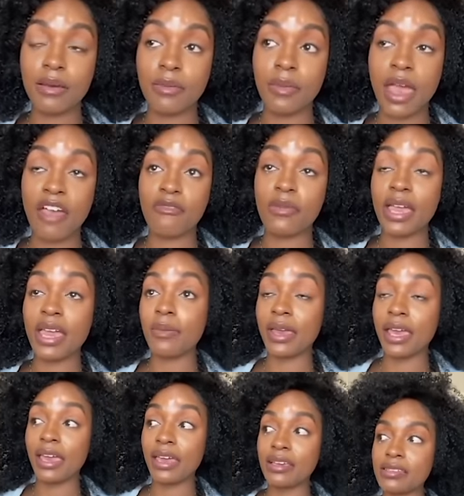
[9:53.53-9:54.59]
have
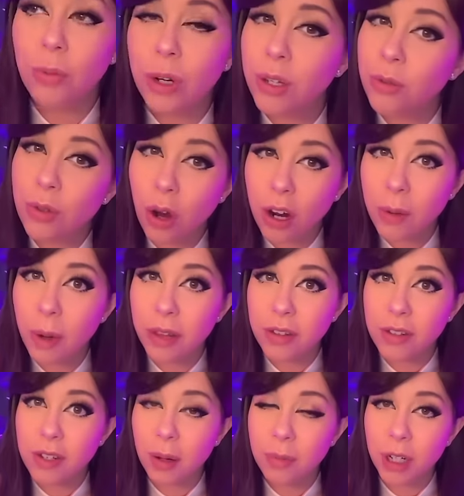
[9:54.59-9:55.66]
babies. When you talk about
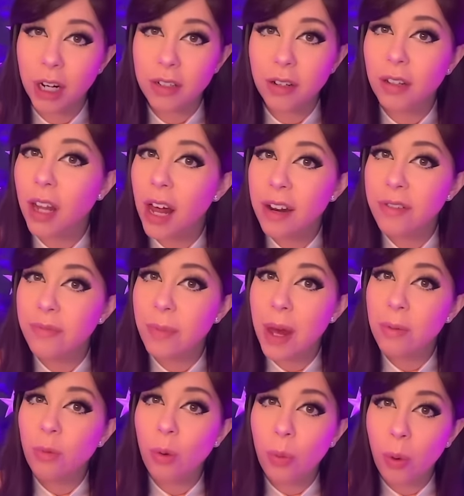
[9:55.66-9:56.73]
the subject, a lot of
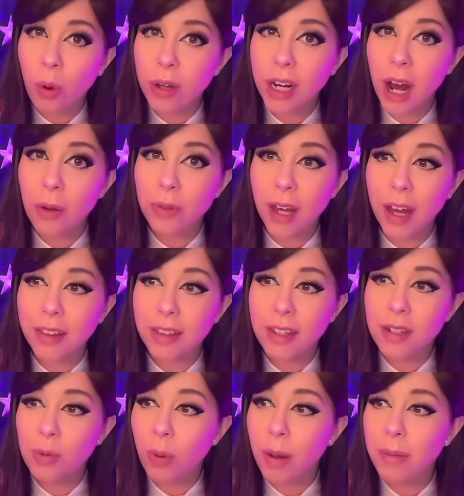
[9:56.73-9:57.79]
men will point out that
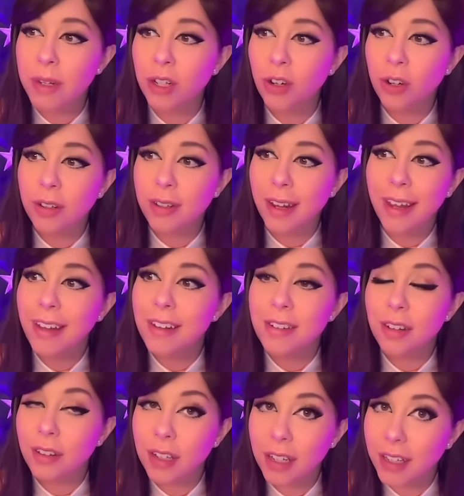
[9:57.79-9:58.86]
these women could
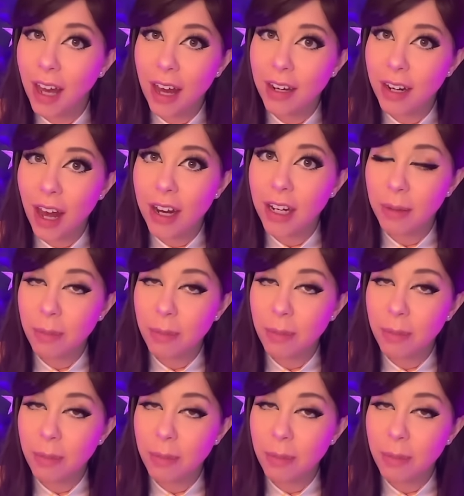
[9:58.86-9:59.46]
easily get any